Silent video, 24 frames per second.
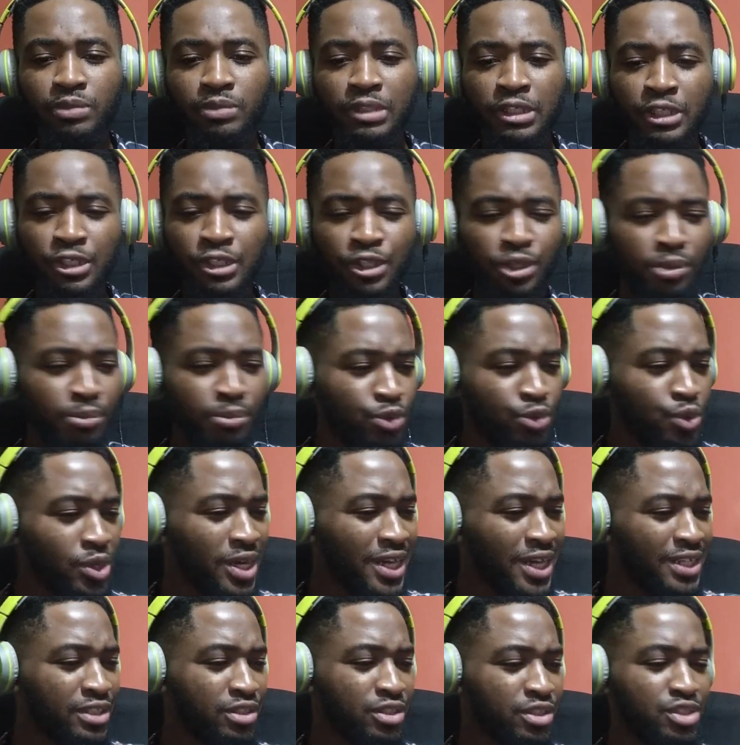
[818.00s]
you
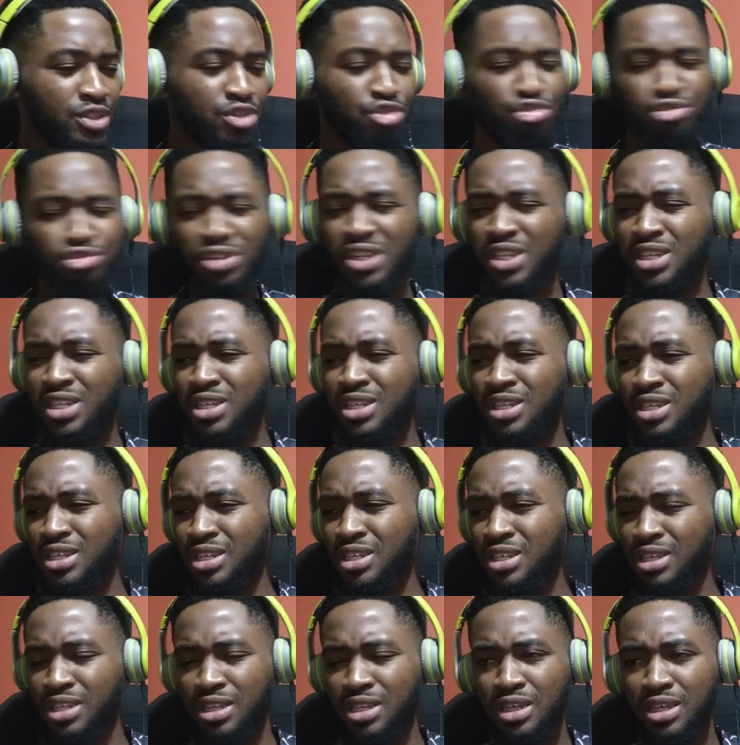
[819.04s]
can't dress
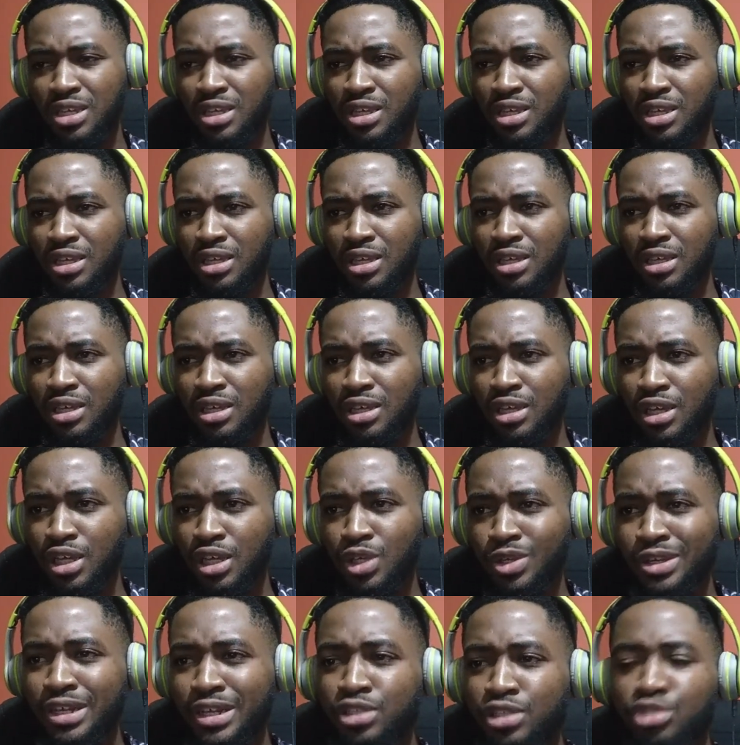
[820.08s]

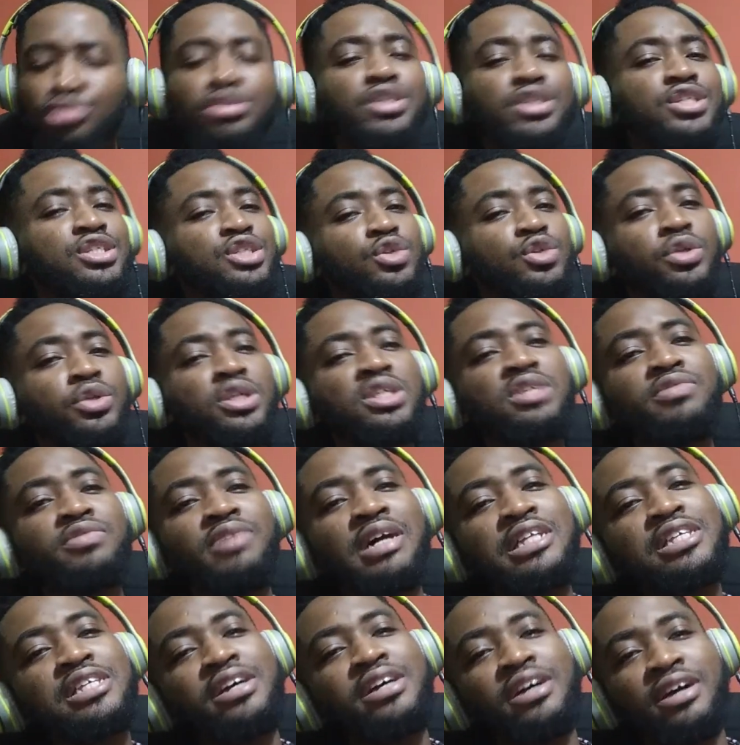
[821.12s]
in your native
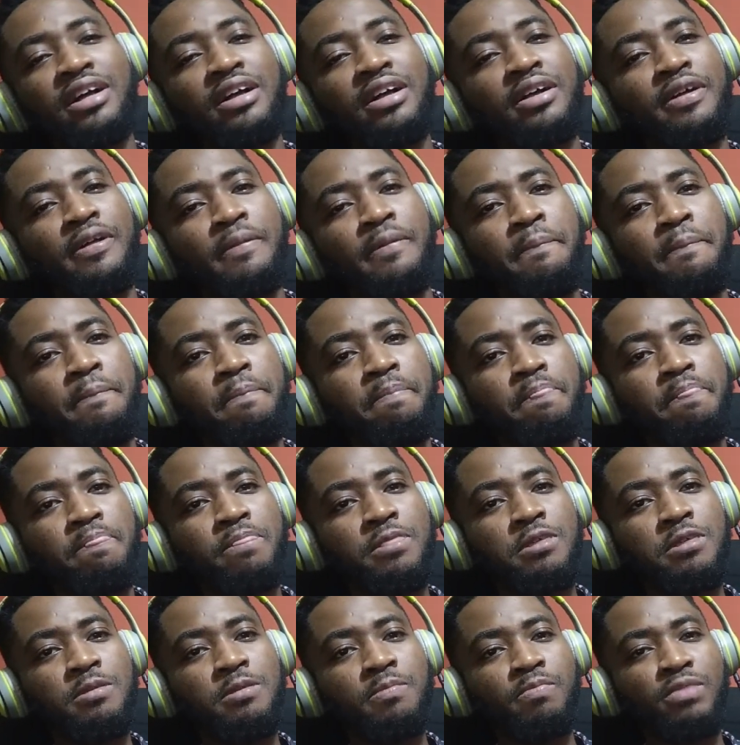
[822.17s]
attire
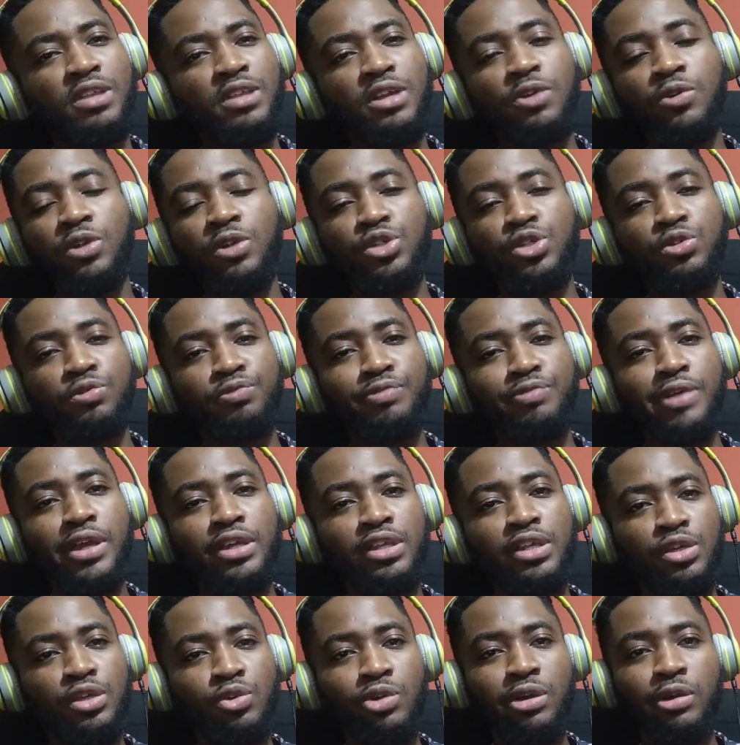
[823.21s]
unless on
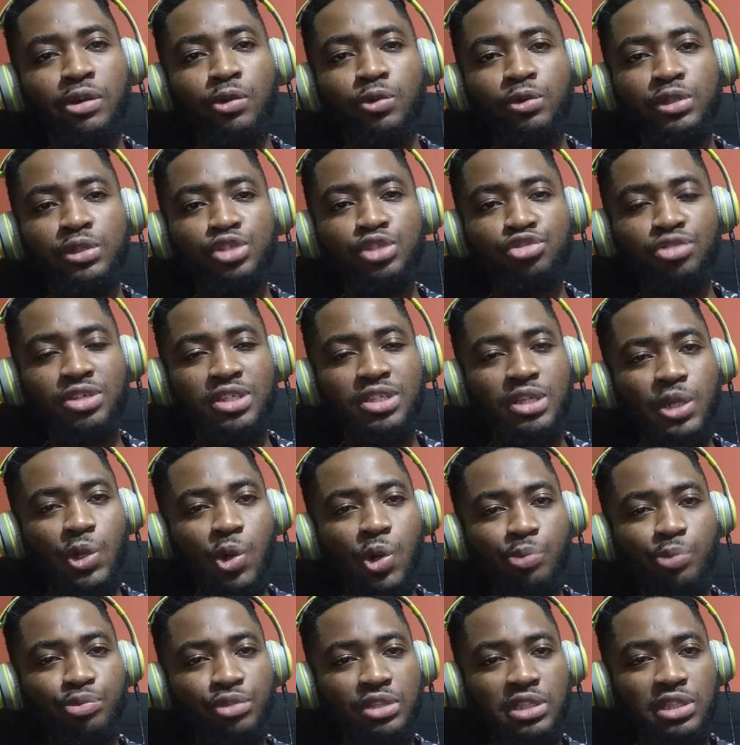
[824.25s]
Friday. You can only dress in
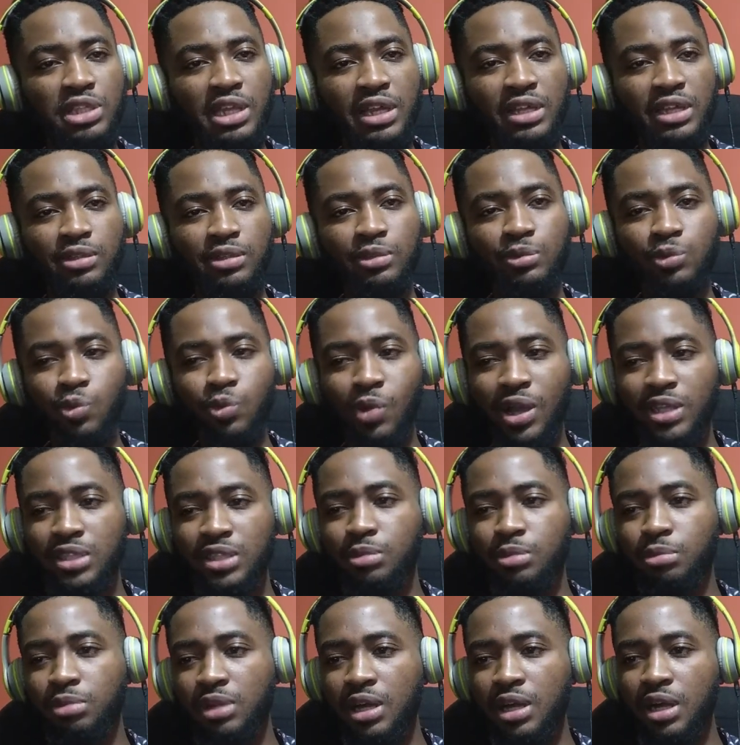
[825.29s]
corporate, like in white
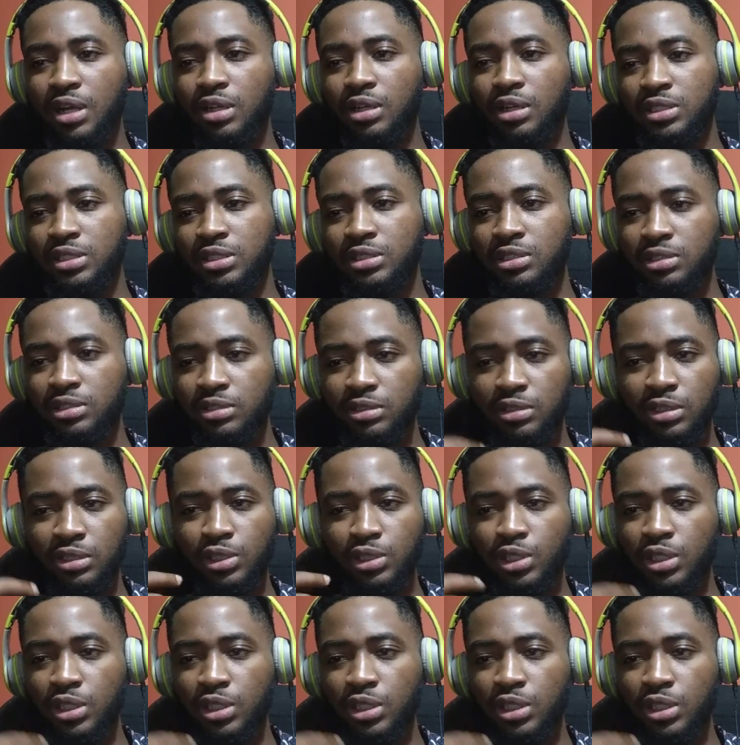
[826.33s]
and black, as in